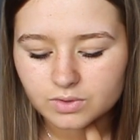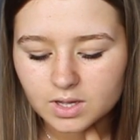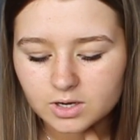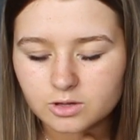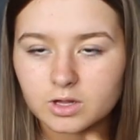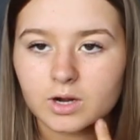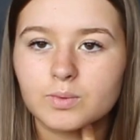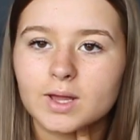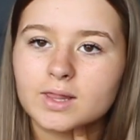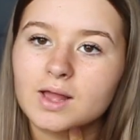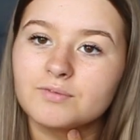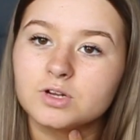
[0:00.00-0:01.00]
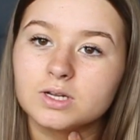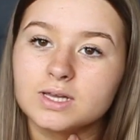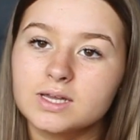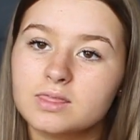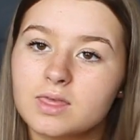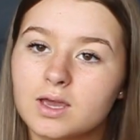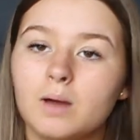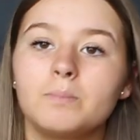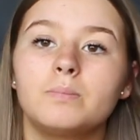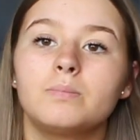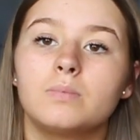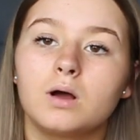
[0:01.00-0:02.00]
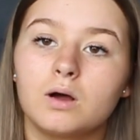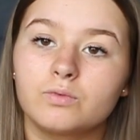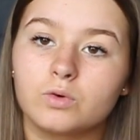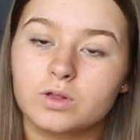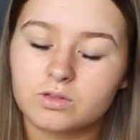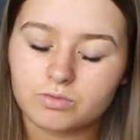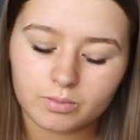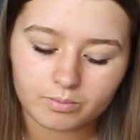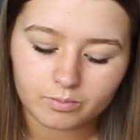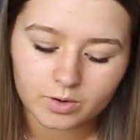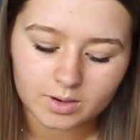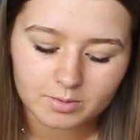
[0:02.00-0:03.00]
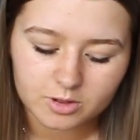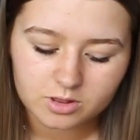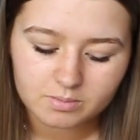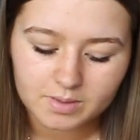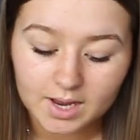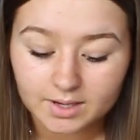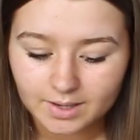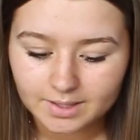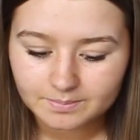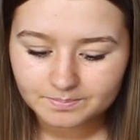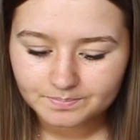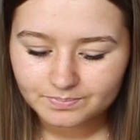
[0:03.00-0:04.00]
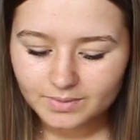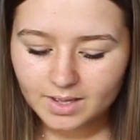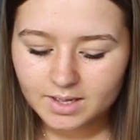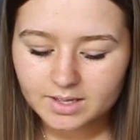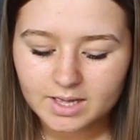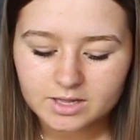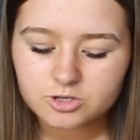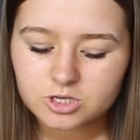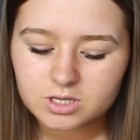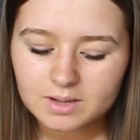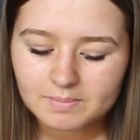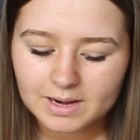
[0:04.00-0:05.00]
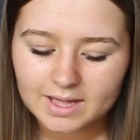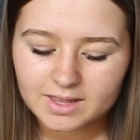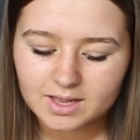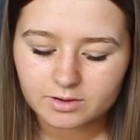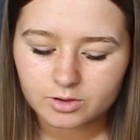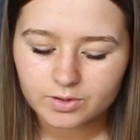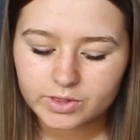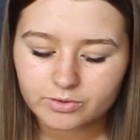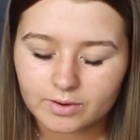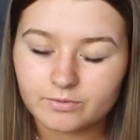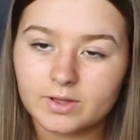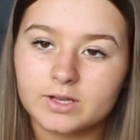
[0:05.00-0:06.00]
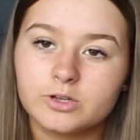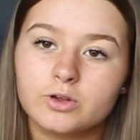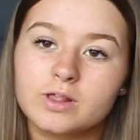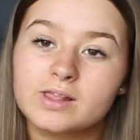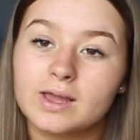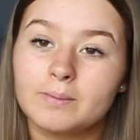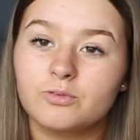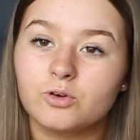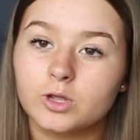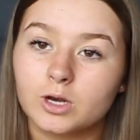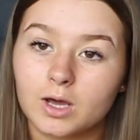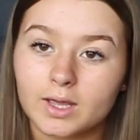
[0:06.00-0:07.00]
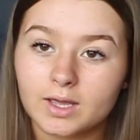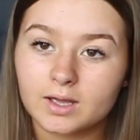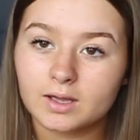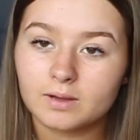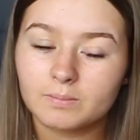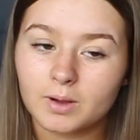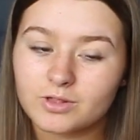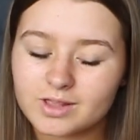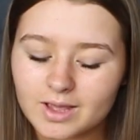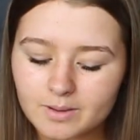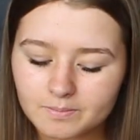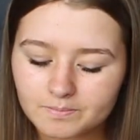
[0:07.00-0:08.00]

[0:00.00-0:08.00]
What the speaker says: It looks kind of weird because I haven't deleted the other ones from when I posted them anyway. Yes, it just like plans out your Instagram feed and you can see it before you like post it.